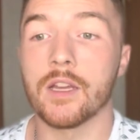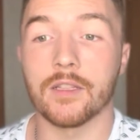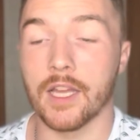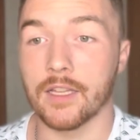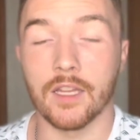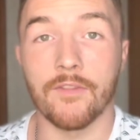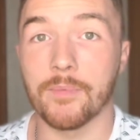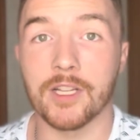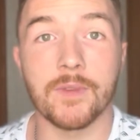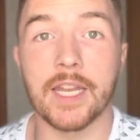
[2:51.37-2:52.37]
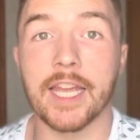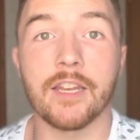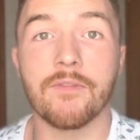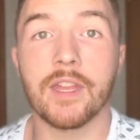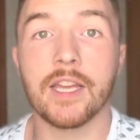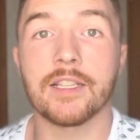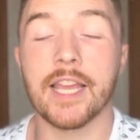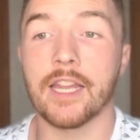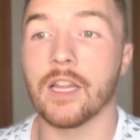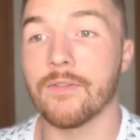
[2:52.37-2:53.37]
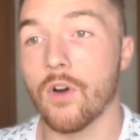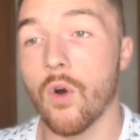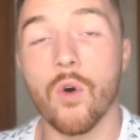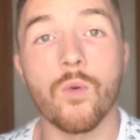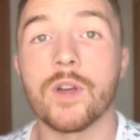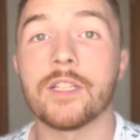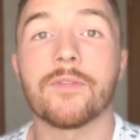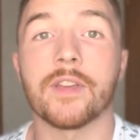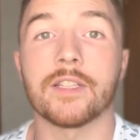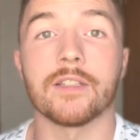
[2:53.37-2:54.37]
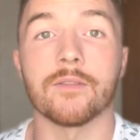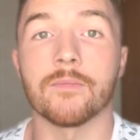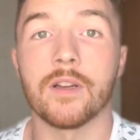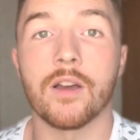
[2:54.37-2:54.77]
Like, life brings me negative things and life always fixes them.